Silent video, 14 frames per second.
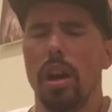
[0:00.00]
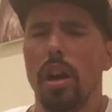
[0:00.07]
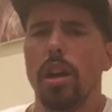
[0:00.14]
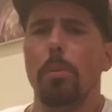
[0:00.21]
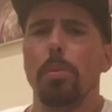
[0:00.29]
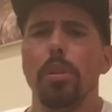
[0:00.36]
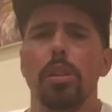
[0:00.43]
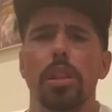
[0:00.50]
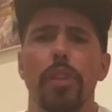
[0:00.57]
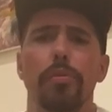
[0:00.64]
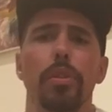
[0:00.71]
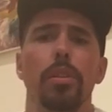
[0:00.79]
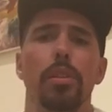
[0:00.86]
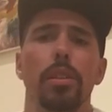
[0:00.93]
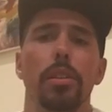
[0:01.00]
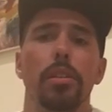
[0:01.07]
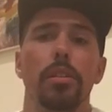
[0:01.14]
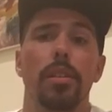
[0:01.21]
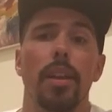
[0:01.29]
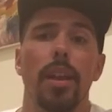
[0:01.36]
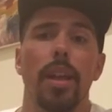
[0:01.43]
couple of
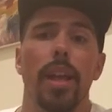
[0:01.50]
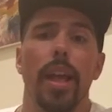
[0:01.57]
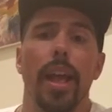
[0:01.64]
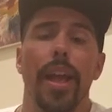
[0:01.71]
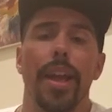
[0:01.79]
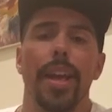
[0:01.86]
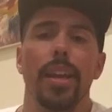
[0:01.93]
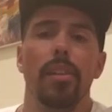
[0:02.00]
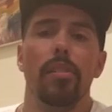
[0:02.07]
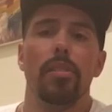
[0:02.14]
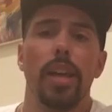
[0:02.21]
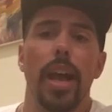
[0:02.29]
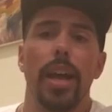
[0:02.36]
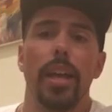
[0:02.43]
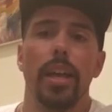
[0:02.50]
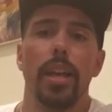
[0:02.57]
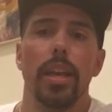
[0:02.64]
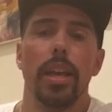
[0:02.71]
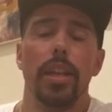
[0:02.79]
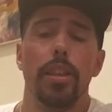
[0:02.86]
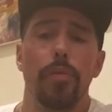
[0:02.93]
differences is that
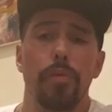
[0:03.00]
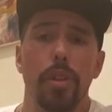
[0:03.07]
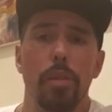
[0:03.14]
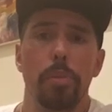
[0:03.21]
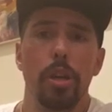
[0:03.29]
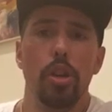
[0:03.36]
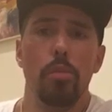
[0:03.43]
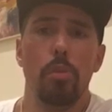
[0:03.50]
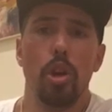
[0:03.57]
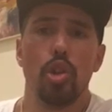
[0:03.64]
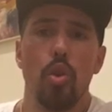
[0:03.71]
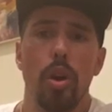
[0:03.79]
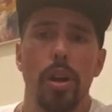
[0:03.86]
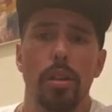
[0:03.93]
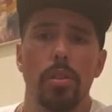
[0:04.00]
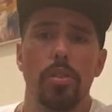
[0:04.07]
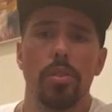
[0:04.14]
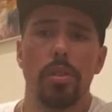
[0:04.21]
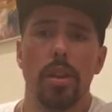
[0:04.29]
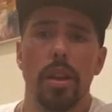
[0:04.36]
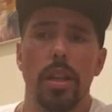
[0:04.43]
in the Filipino martial
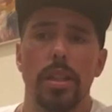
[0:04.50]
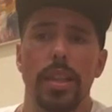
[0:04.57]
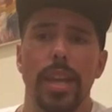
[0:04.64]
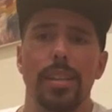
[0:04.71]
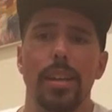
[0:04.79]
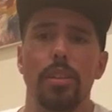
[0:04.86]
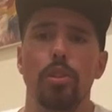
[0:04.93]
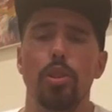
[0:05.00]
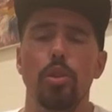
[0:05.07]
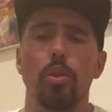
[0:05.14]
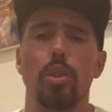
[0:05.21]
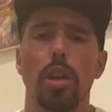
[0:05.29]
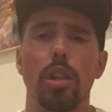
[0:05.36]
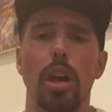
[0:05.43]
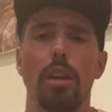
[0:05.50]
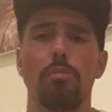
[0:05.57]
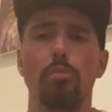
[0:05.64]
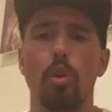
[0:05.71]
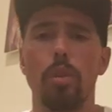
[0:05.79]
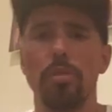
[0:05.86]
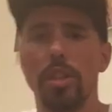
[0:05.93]
arts, they tend to use a lot
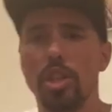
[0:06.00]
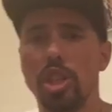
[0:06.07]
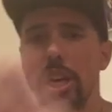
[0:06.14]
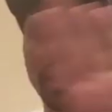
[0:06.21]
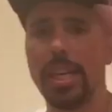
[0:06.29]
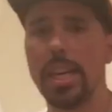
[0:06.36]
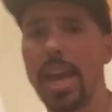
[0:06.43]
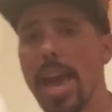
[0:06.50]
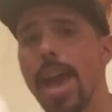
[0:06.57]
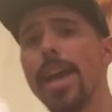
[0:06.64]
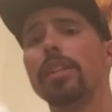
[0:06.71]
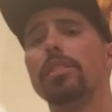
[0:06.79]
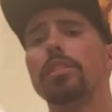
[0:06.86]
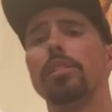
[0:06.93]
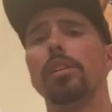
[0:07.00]
more of the checking hand.